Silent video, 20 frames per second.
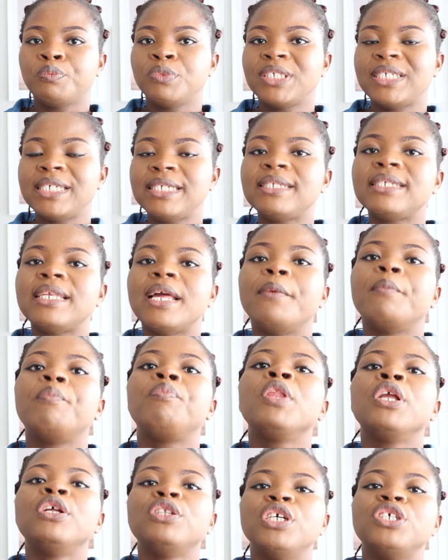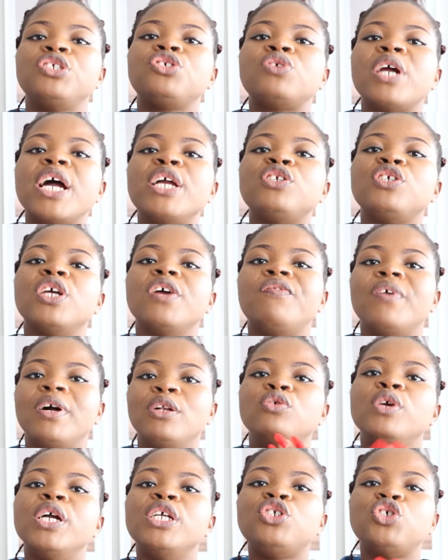system. They try to
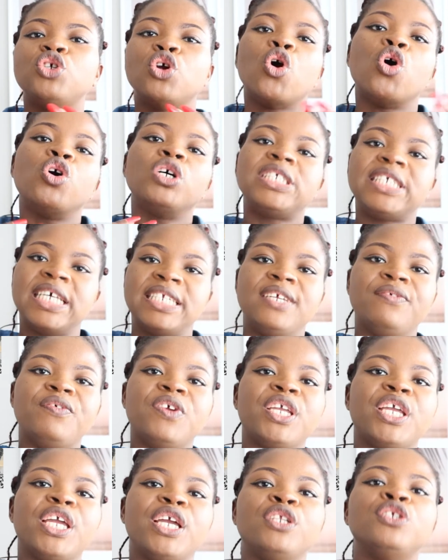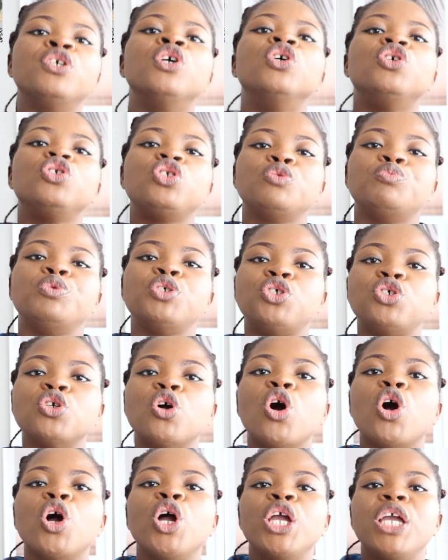evaluate your own certificate to be
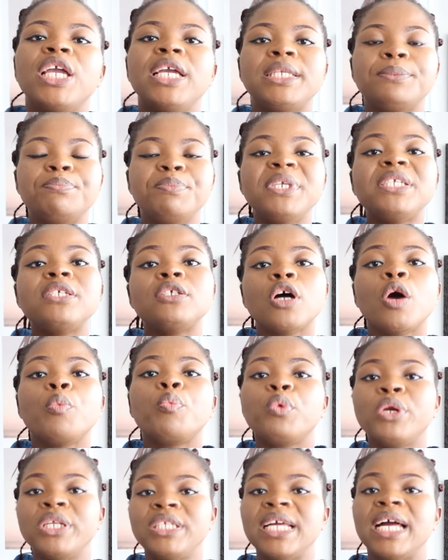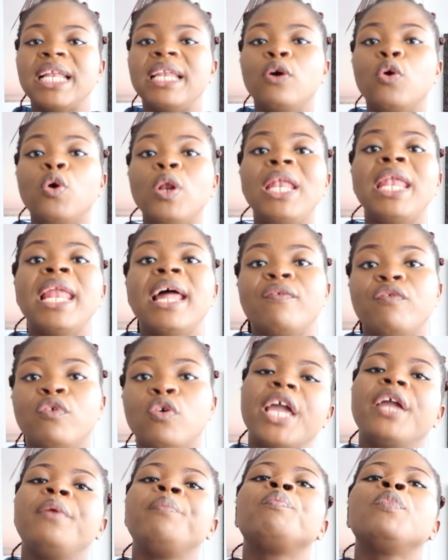sure it meets up with their own level.
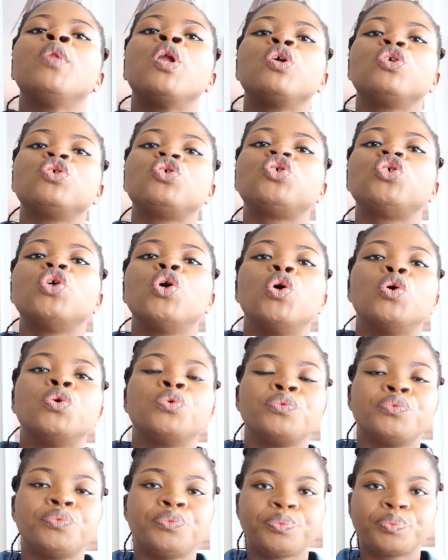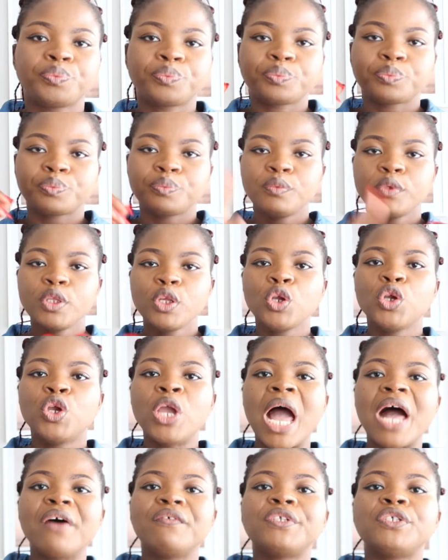Okay, so
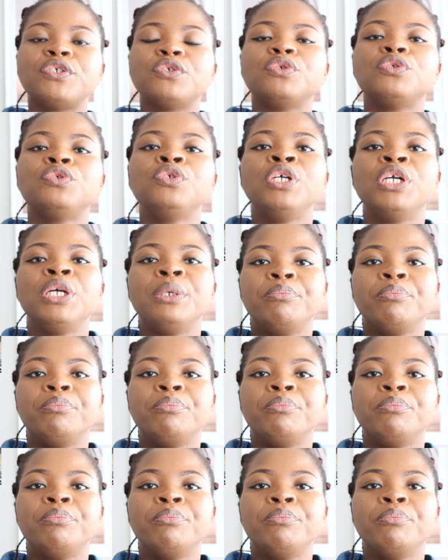you have to